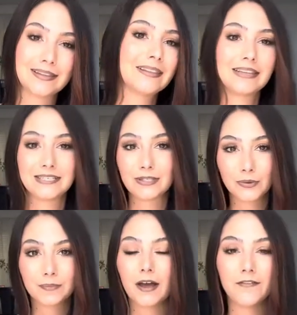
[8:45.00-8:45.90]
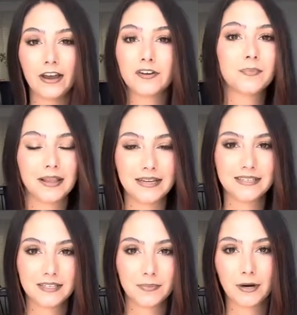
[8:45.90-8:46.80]
this is one of my favorite
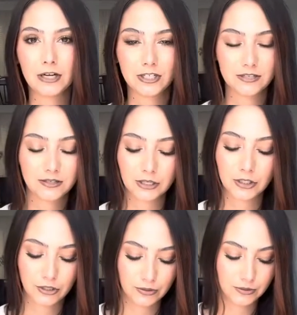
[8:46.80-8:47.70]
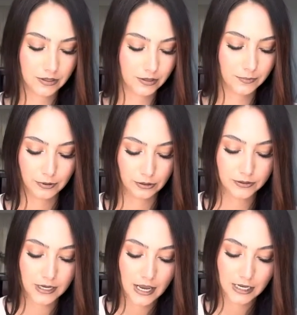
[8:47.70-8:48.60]
places to purchase their shoes and their
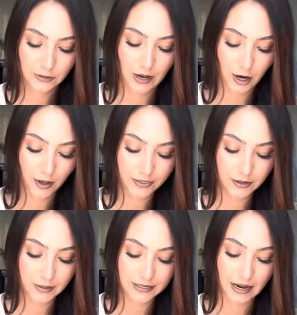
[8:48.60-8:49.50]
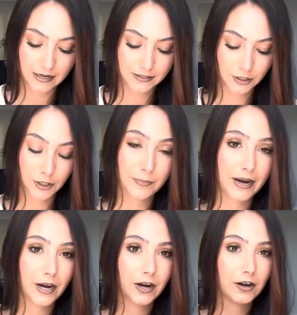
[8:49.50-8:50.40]
boots. So I got them a nicer
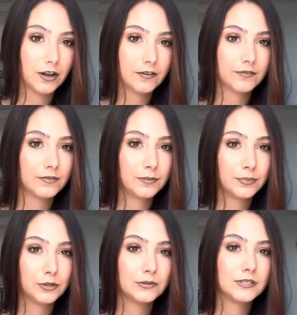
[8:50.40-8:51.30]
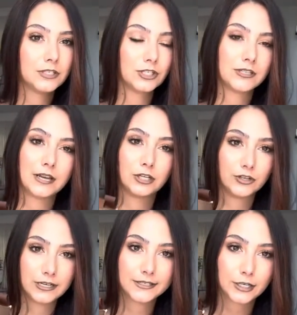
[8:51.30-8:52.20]
pair of boots, just like a
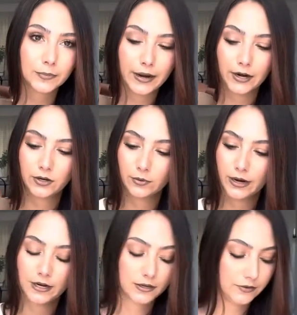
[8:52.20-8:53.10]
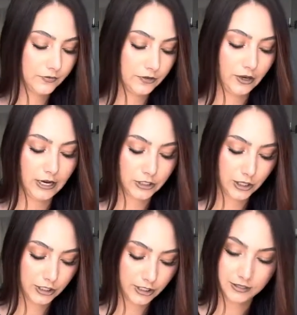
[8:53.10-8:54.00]
dressier pair to wear for like
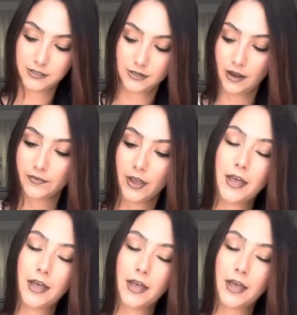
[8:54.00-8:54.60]
church and stuff.